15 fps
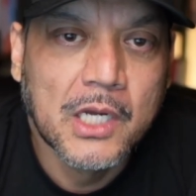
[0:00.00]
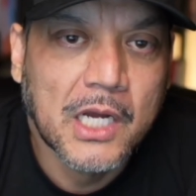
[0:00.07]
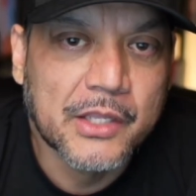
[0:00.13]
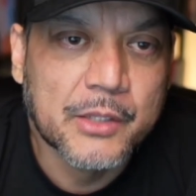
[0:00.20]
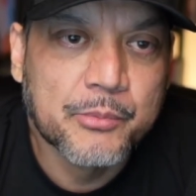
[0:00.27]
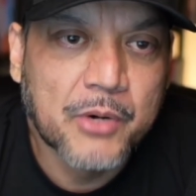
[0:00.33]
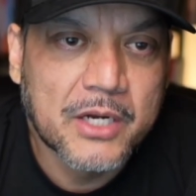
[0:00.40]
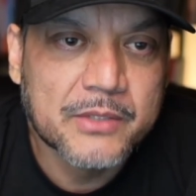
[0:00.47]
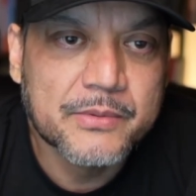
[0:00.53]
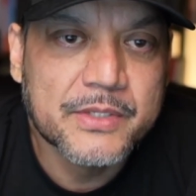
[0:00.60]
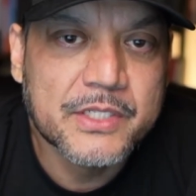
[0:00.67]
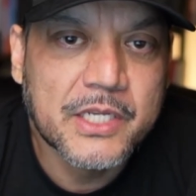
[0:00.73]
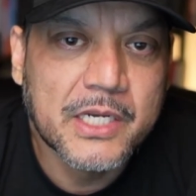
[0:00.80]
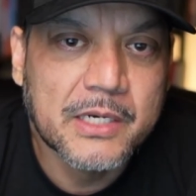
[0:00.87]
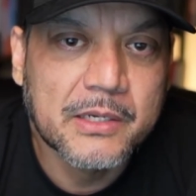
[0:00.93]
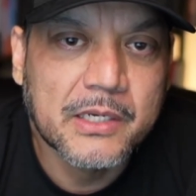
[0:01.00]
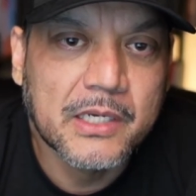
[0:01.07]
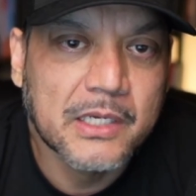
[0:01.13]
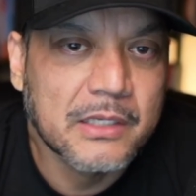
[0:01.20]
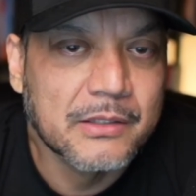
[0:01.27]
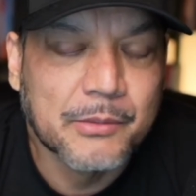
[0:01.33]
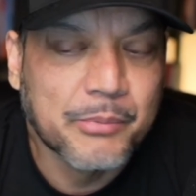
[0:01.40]
The prospect is
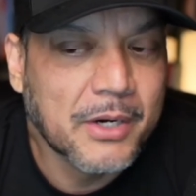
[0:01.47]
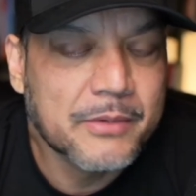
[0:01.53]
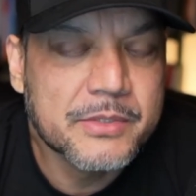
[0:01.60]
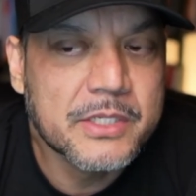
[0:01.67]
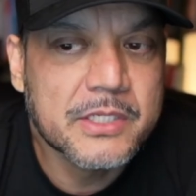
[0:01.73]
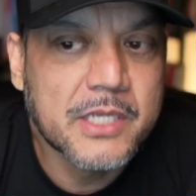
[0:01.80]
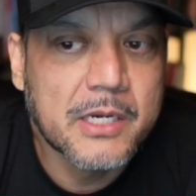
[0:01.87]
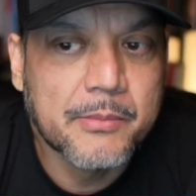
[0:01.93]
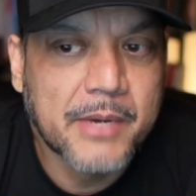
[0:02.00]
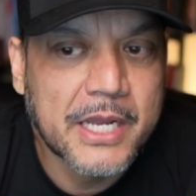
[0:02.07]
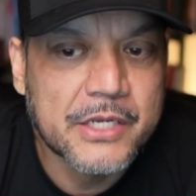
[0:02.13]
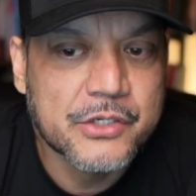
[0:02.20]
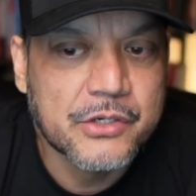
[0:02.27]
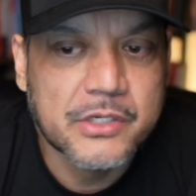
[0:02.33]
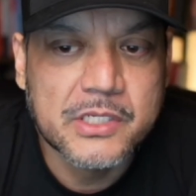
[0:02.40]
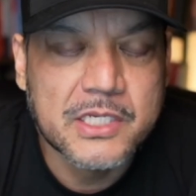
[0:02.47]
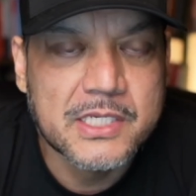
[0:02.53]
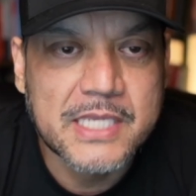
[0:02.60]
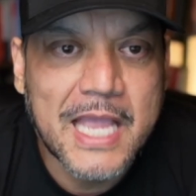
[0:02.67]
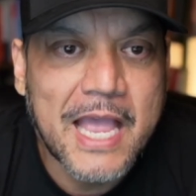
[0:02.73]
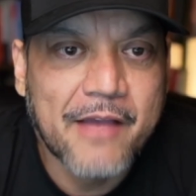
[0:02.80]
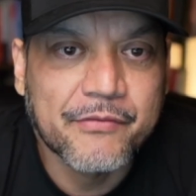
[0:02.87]
gonna buy insurance because
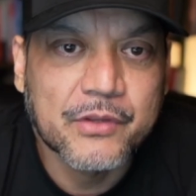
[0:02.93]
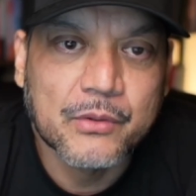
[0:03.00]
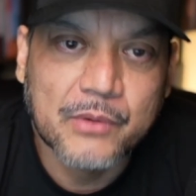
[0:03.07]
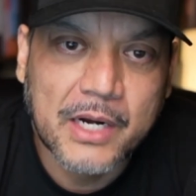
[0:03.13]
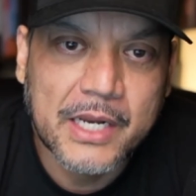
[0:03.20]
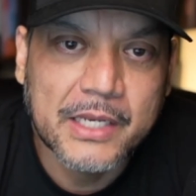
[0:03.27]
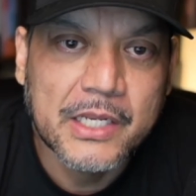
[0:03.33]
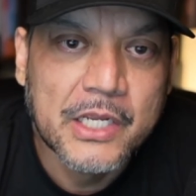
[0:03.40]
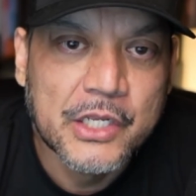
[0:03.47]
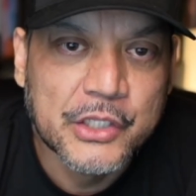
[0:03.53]
they have to, right?